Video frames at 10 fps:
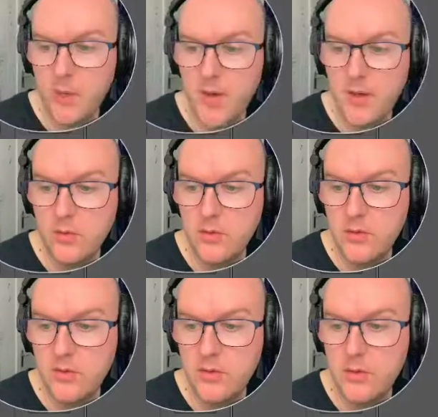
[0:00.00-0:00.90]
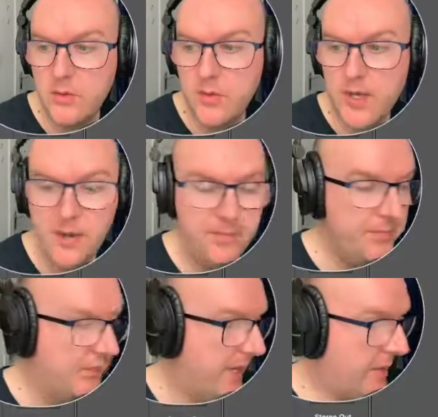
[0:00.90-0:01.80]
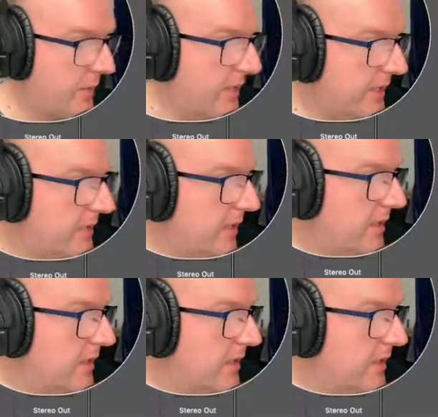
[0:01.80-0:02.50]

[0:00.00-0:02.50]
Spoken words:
well. So I quite like that.